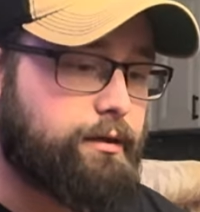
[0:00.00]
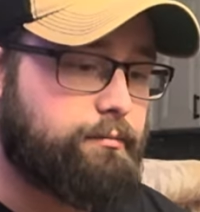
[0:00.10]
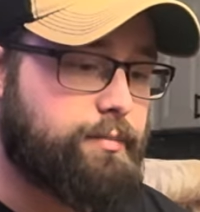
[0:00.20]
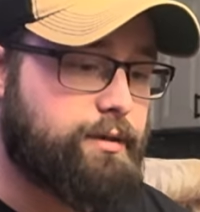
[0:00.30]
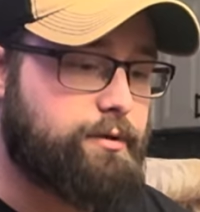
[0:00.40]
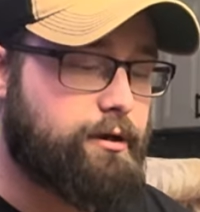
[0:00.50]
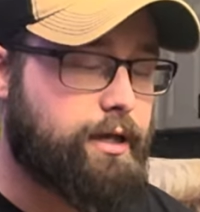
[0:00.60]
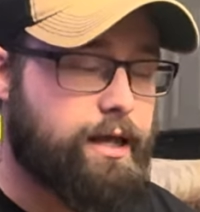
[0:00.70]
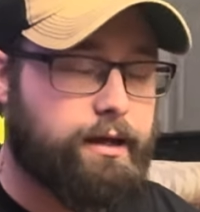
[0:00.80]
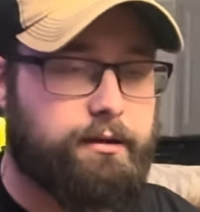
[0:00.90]
maybe your
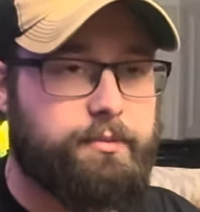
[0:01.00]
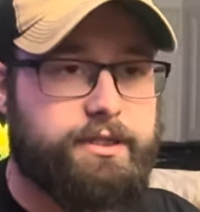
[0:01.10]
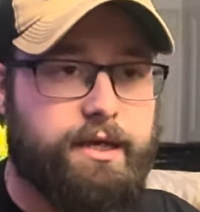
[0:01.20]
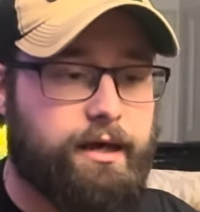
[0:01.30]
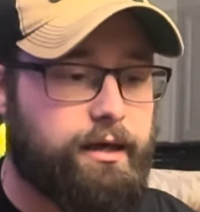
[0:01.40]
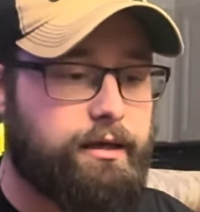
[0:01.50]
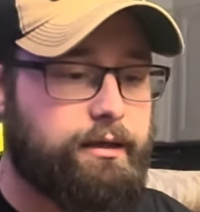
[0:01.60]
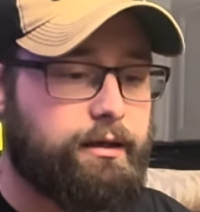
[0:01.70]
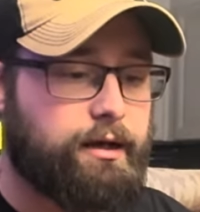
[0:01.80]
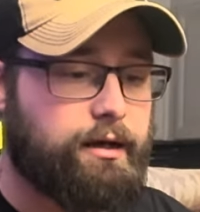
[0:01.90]
Canik
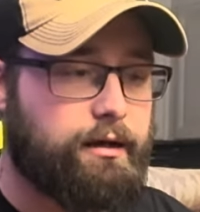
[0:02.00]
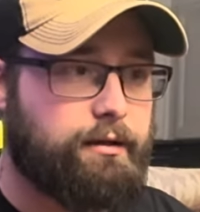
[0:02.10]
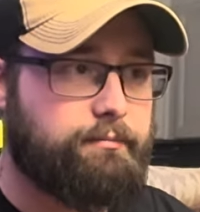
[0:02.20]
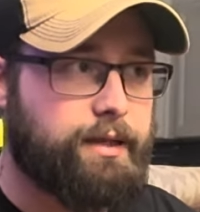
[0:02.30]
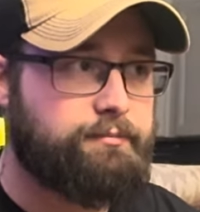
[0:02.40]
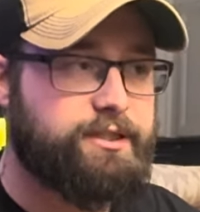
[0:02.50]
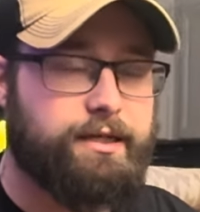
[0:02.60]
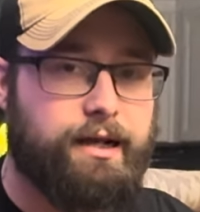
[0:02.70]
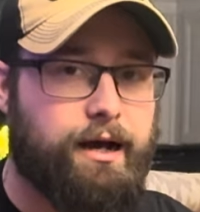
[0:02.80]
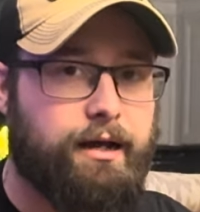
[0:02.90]
Mate
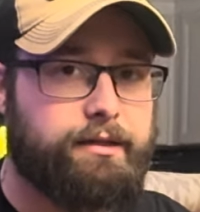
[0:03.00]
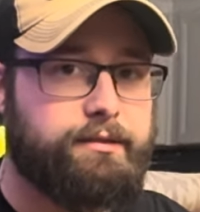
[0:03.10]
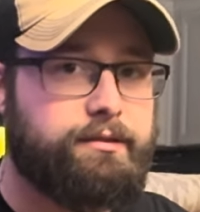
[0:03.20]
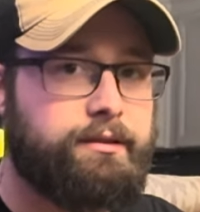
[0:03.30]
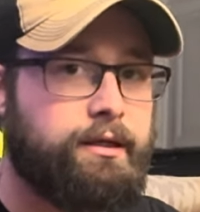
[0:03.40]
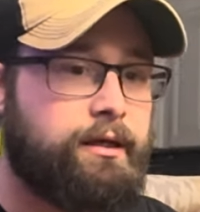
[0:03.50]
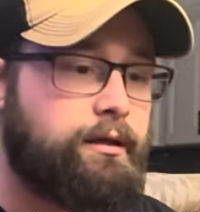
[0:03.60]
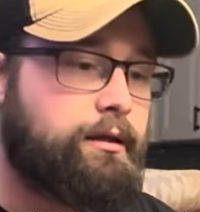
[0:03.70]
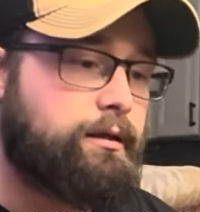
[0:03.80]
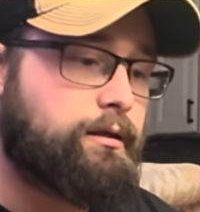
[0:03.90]
MC9s,
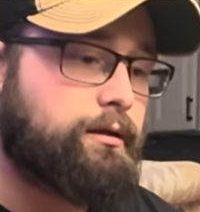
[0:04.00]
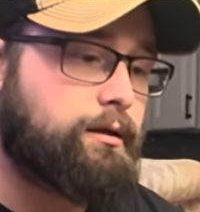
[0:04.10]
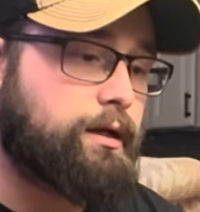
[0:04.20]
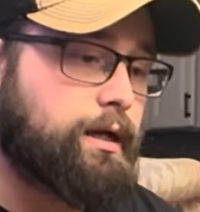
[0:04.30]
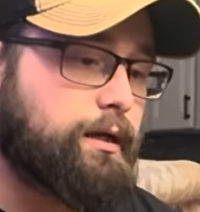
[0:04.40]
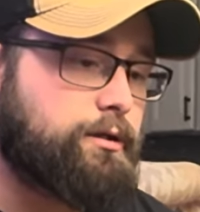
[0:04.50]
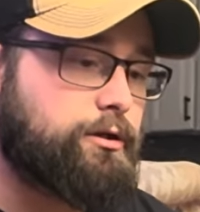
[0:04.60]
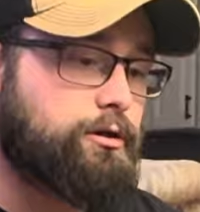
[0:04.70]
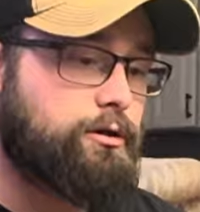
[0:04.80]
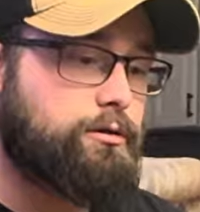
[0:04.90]

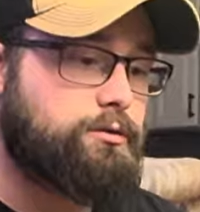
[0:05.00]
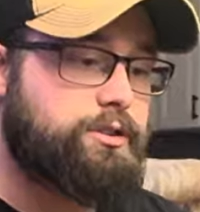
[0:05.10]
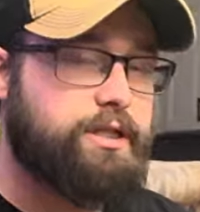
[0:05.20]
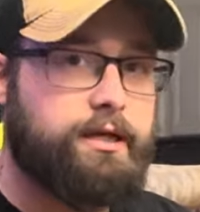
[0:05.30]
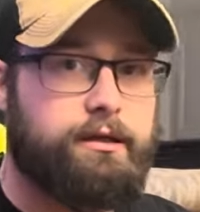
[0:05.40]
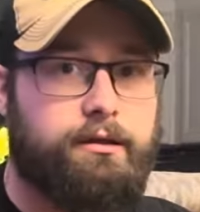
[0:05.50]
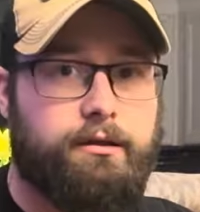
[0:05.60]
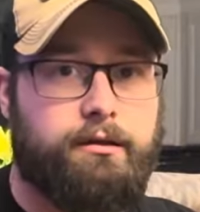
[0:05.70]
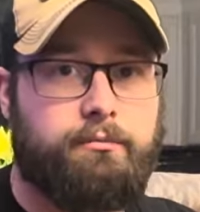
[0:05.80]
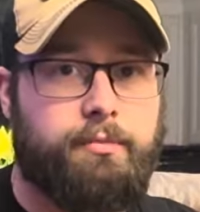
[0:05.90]
your SIG
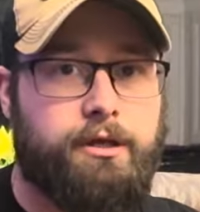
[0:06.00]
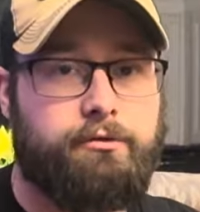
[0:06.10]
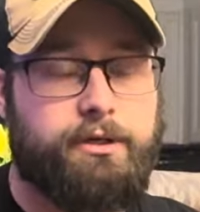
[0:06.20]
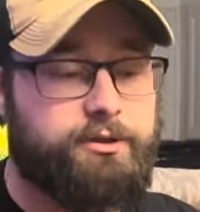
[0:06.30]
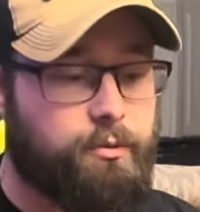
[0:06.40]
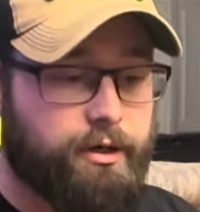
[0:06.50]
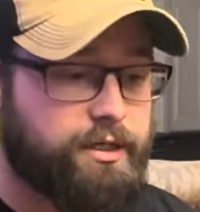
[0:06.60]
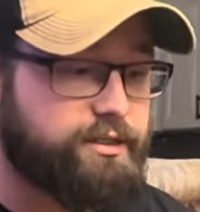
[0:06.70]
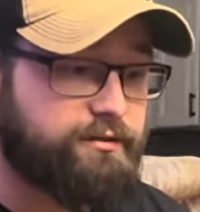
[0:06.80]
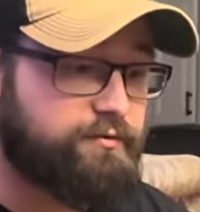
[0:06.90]

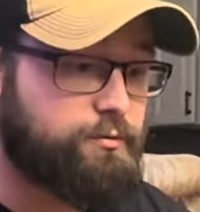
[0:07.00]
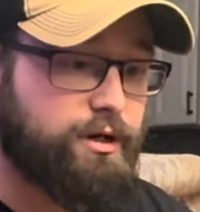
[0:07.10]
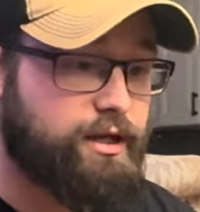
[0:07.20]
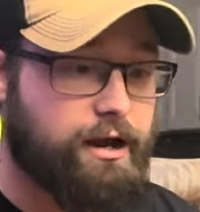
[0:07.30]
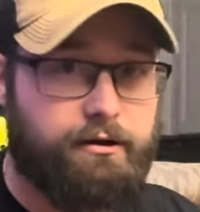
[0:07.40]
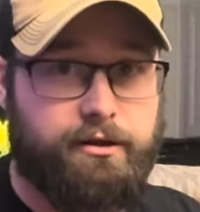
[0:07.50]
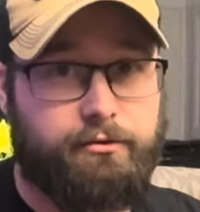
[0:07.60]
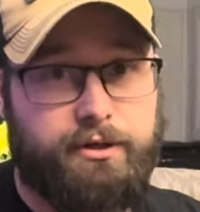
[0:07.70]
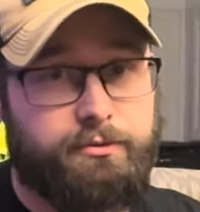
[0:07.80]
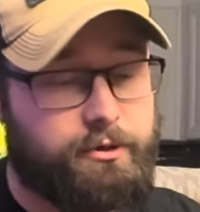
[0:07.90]
P320s if you want to carry a
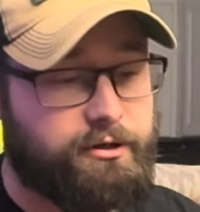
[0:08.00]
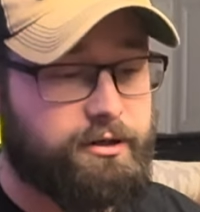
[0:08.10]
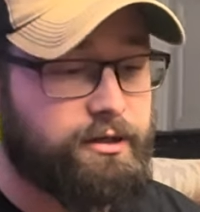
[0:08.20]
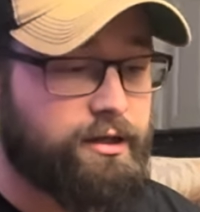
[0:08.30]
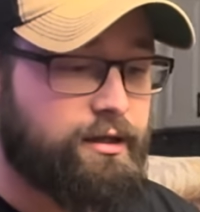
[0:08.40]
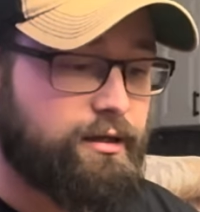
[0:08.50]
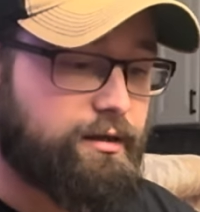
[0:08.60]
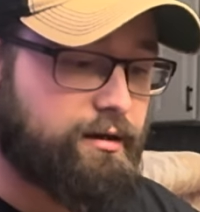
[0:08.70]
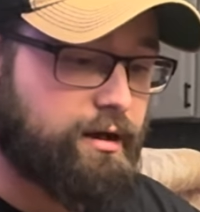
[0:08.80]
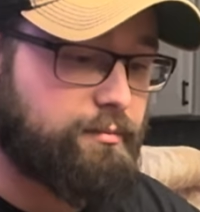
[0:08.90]
320.
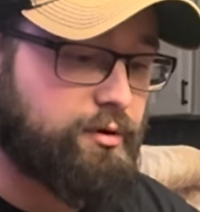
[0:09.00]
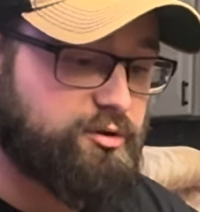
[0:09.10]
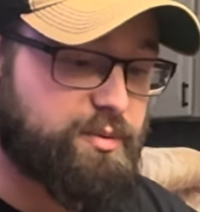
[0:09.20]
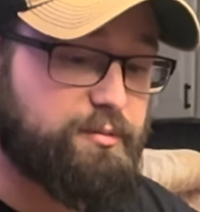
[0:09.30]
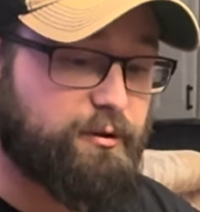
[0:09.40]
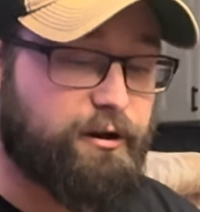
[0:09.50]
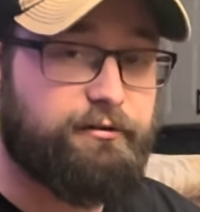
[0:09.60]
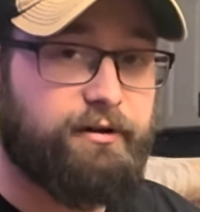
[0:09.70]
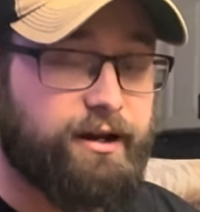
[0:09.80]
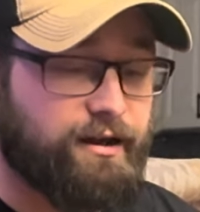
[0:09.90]
Most people aren't
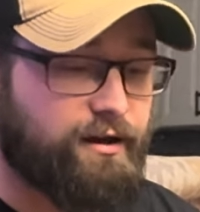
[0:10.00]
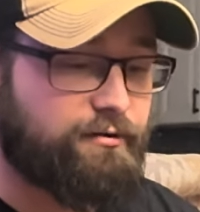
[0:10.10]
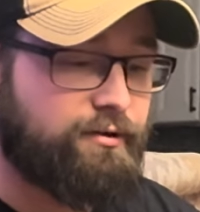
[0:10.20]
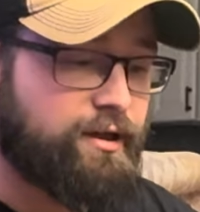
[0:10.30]
right now.